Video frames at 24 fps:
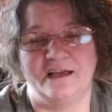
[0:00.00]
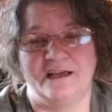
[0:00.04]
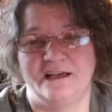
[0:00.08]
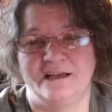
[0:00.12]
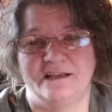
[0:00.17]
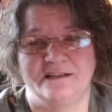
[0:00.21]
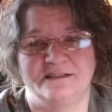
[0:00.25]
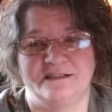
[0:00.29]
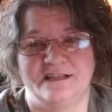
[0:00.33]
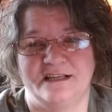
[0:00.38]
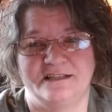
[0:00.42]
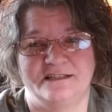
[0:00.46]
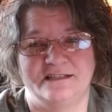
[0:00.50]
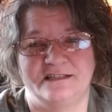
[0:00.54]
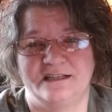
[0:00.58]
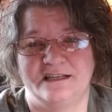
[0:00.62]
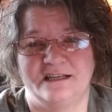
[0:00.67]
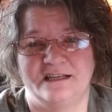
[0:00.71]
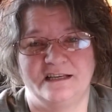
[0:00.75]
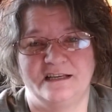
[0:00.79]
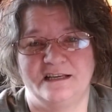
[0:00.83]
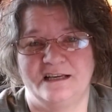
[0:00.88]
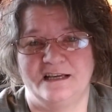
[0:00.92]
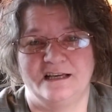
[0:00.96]
as
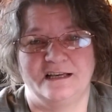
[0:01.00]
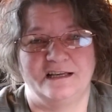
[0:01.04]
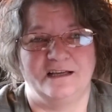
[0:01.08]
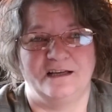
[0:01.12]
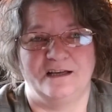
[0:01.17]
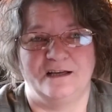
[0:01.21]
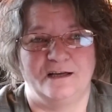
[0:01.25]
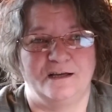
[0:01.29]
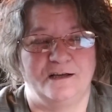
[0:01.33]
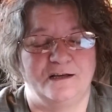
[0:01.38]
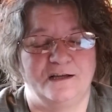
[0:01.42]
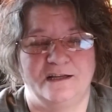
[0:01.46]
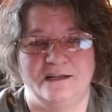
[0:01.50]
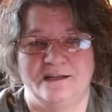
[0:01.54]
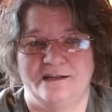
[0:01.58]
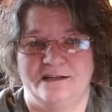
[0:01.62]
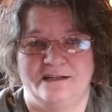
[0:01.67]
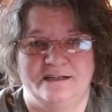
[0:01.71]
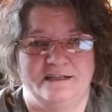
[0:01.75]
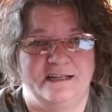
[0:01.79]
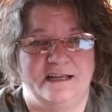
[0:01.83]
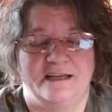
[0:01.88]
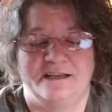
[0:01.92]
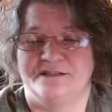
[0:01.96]
Etsy, and
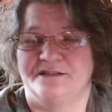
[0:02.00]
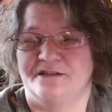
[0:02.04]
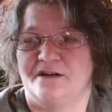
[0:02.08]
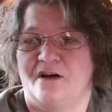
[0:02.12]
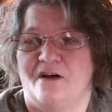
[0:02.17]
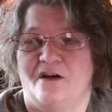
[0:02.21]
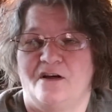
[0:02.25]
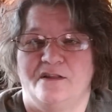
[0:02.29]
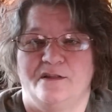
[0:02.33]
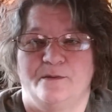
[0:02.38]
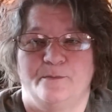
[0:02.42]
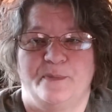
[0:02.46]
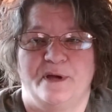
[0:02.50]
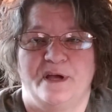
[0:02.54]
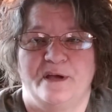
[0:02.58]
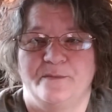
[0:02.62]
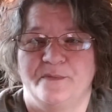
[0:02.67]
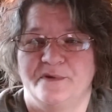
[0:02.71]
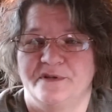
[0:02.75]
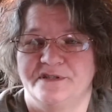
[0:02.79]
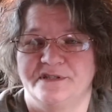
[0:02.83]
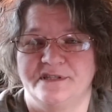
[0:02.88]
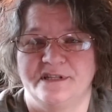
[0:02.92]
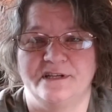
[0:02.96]
it takes all the
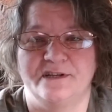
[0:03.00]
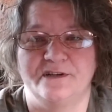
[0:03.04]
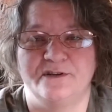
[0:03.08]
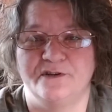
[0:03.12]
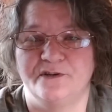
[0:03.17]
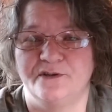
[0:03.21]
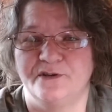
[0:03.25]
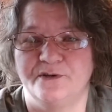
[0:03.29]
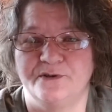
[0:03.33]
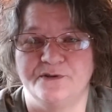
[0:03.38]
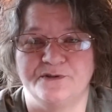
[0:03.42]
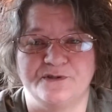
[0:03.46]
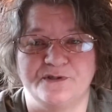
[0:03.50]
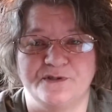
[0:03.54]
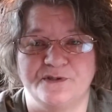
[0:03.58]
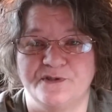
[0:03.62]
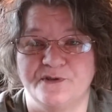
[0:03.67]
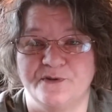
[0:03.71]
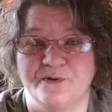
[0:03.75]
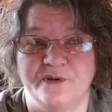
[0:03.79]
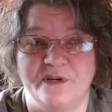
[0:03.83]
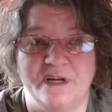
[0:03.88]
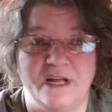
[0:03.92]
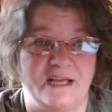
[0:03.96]
payments that you're used to
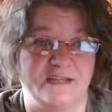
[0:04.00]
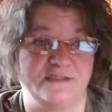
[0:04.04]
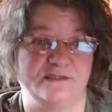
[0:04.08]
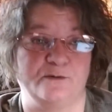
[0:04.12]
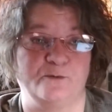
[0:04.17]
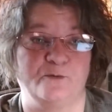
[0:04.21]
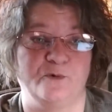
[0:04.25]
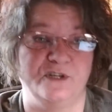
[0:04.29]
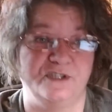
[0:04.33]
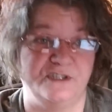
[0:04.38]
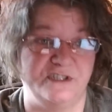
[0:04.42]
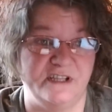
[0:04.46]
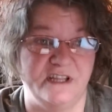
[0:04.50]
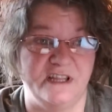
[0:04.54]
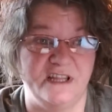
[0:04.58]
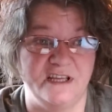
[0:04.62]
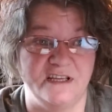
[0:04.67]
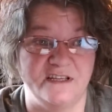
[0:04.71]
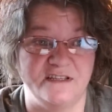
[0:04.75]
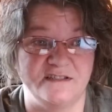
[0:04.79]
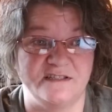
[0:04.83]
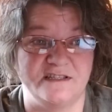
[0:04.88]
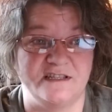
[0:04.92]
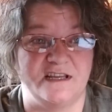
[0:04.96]
doing. It has a wish
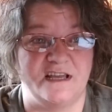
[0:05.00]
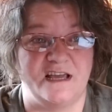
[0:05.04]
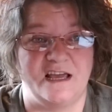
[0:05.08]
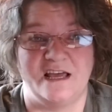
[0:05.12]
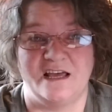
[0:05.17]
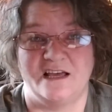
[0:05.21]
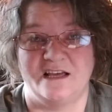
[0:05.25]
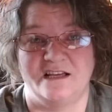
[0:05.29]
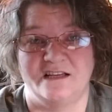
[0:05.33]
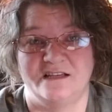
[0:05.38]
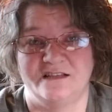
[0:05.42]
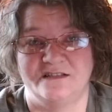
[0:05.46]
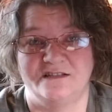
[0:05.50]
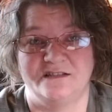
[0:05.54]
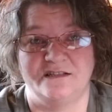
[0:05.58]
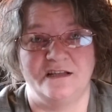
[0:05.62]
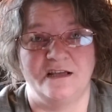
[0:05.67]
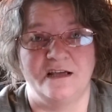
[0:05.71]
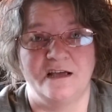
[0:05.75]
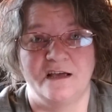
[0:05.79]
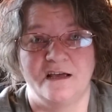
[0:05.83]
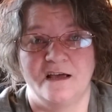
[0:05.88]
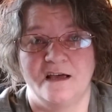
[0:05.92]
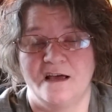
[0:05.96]
list, it has
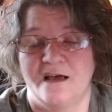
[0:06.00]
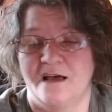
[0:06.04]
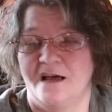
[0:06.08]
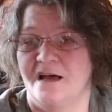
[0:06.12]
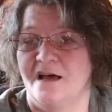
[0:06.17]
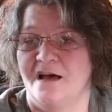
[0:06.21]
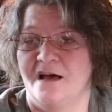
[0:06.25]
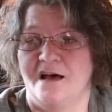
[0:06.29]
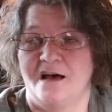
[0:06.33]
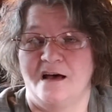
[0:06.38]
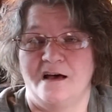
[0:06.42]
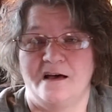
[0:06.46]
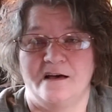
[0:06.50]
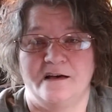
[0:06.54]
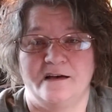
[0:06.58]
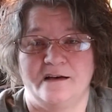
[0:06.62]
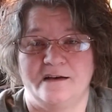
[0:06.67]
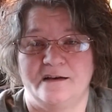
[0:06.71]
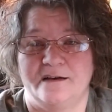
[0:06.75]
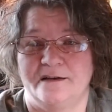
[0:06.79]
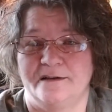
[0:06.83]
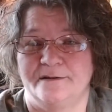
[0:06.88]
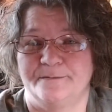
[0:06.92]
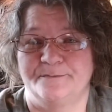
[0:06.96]

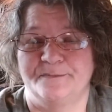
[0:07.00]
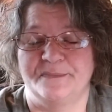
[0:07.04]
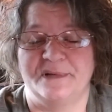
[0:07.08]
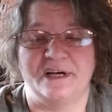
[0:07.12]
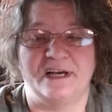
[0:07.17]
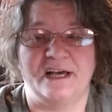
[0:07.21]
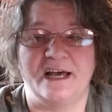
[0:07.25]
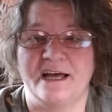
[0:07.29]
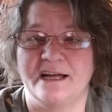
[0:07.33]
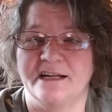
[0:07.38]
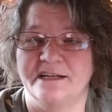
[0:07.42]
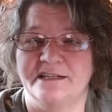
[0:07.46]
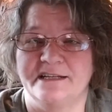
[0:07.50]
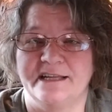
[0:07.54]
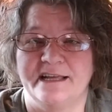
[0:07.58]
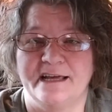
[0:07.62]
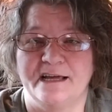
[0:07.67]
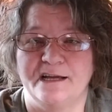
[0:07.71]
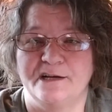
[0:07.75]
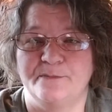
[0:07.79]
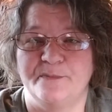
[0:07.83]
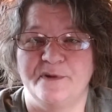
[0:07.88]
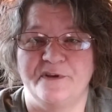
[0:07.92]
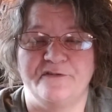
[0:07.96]
a
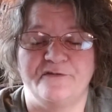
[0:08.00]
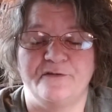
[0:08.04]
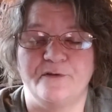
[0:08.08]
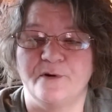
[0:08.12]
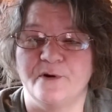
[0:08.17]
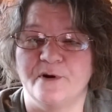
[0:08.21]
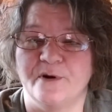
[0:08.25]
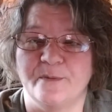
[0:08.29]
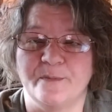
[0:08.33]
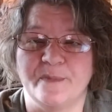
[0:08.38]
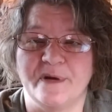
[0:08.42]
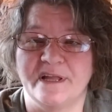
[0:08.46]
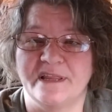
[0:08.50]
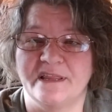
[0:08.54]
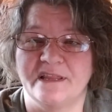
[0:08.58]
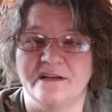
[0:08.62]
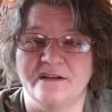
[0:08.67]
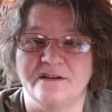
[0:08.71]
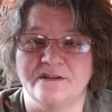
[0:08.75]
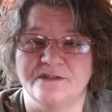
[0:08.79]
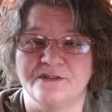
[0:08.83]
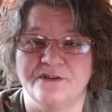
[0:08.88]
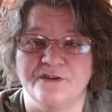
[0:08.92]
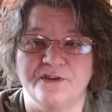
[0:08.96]
contact me form on
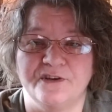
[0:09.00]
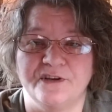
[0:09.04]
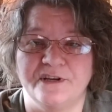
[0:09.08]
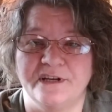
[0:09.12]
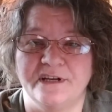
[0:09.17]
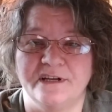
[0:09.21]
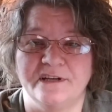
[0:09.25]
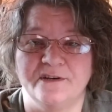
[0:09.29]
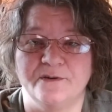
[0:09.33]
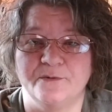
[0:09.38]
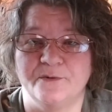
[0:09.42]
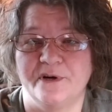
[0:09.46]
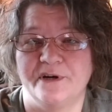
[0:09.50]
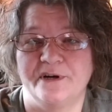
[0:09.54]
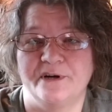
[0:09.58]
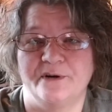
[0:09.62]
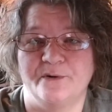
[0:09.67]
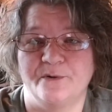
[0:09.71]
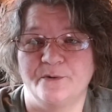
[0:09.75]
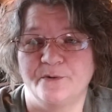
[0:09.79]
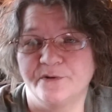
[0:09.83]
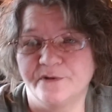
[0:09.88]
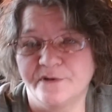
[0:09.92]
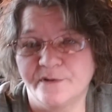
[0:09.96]
there so you can get right a
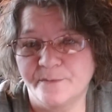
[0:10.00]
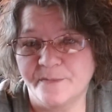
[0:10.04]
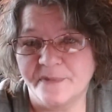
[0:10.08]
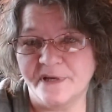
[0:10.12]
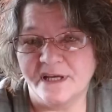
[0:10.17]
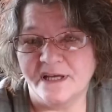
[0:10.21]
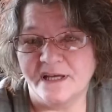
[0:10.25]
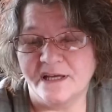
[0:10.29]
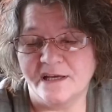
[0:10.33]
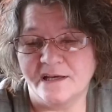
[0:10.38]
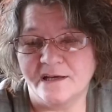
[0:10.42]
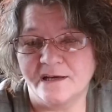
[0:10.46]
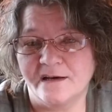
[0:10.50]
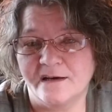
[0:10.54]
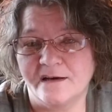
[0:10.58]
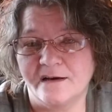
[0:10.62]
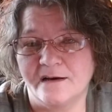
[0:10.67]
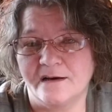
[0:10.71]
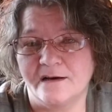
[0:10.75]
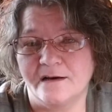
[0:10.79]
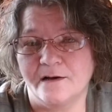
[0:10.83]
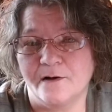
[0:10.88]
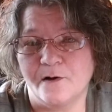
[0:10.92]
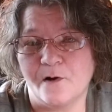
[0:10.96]
hold of me.
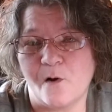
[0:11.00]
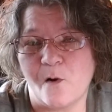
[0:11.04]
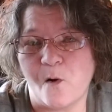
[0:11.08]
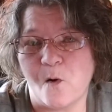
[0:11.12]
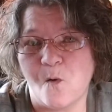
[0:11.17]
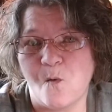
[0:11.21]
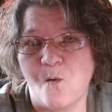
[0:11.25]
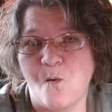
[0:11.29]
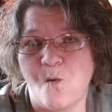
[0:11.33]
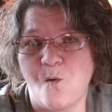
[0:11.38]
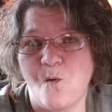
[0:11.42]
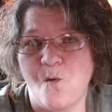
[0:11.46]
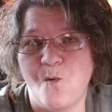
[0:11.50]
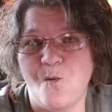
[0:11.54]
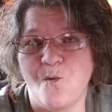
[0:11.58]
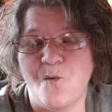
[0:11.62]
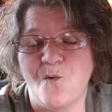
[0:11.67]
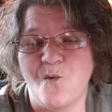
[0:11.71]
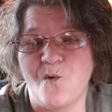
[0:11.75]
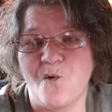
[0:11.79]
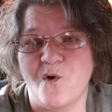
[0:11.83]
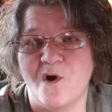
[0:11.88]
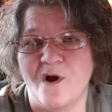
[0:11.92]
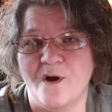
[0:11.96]

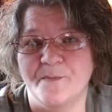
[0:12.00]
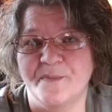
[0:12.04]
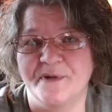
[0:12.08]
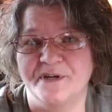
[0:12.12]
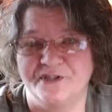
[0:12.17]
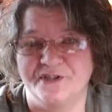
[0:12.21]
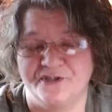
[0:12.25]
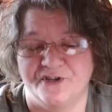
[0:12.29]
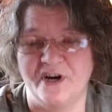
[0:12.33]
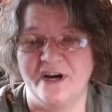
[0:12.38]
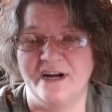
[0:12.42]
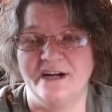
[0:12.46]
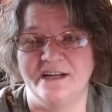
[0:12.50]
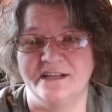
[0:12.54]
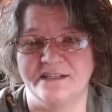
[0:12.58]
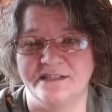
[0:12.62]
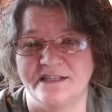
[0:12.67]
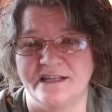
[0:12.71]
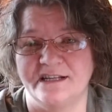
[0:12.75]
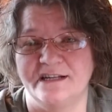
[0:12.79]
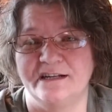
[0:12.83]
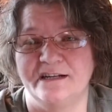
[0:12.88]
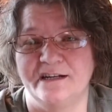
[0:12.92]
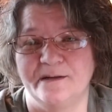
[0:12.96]
I've been trying to
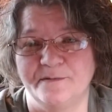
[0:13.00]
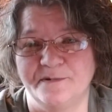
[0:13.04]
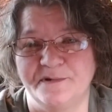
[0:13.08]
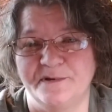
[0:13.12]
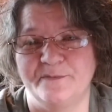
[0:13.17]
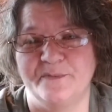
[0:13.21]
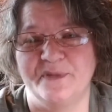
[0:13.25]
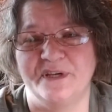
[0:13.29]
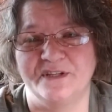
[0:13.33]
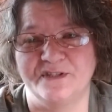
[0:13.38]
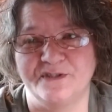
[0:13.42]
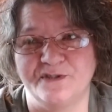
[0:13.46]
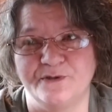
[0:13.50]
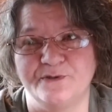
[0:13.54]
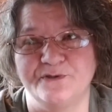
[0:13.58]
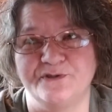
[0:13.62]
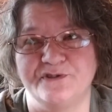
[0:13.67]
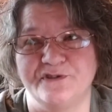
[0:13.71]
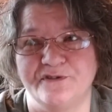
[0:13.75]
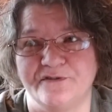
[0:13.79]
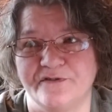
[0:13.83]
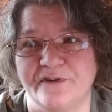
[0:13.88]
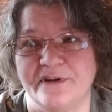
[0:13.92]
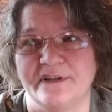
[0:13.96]
set it up to be as
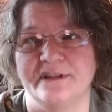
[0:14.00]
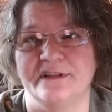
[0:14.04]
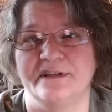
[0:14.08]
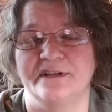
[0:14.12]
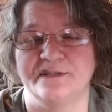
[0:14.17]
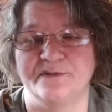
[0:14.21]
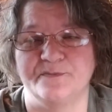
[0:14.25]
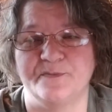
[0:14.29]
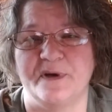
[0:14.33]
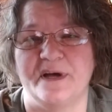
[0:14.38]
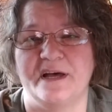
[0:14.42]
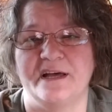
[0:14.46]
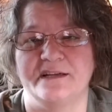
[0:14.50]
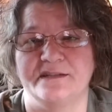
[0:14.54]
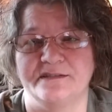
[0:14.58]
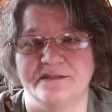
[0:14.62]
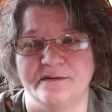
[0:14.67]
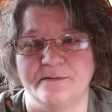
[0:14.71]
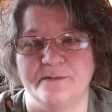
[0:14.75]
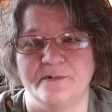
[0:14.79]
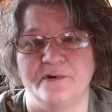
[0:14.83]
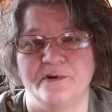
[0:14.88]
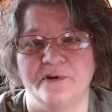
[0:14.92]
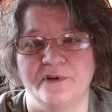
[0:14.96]
user-friendly as
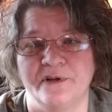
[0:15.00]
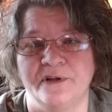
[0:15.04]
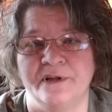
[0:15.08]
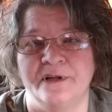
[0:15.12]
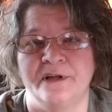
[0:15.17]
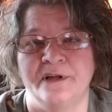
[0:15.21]
possible.